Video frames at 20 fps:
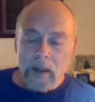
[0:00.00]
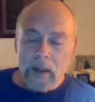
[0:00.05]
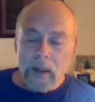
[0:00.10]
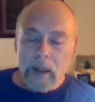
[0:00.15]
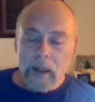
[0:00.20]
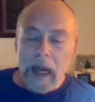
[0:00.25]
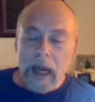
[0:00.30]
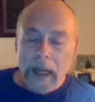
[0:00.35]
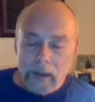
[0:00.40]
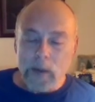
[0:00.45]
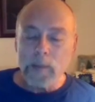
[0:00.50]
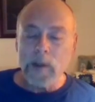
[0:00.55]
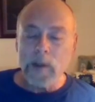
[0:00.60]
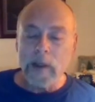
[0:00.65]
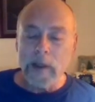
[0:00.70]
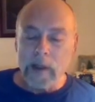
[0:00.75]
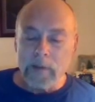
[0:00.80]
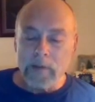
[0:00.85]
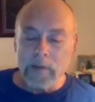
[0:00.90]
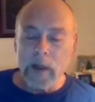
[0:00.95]
I do
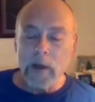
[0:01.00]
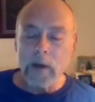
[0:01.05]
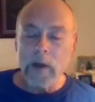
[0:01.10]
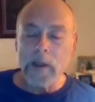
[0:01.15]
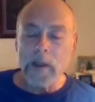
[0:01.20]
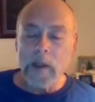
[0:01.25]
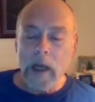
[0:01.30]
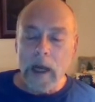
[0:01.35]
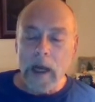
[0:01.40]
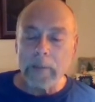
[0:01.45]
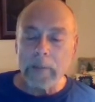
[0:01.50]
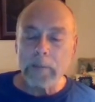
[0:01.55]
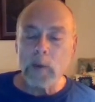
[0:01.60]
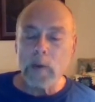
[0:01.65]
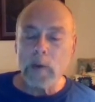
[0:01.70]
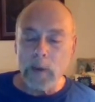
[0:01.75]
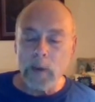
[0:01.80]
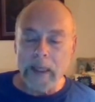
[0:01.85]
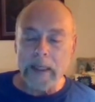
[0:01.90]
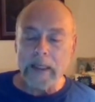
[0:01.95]
believe there are times
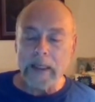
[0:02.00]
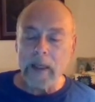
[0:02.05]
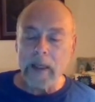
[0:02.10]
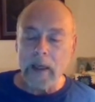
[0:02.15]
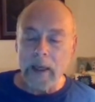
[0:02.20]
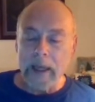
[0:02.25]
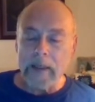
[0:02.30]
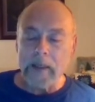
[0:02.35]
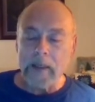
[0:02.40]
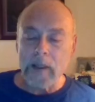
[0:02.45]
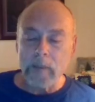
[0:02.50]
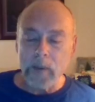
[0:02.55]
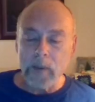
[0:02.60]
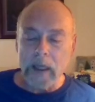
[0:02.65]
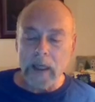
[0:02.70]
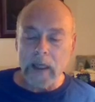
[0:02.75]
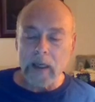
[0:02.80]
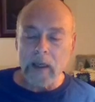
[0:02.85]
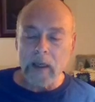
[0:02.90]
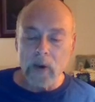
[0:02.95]
when we need to let
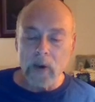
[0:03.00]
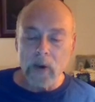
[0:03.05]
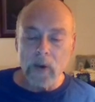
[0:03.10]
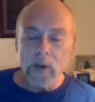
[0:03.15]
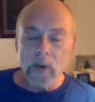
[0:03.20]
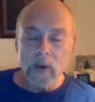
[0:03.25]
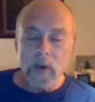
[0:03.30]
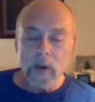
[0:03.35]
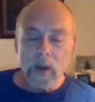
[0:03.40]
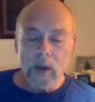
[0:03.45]
something go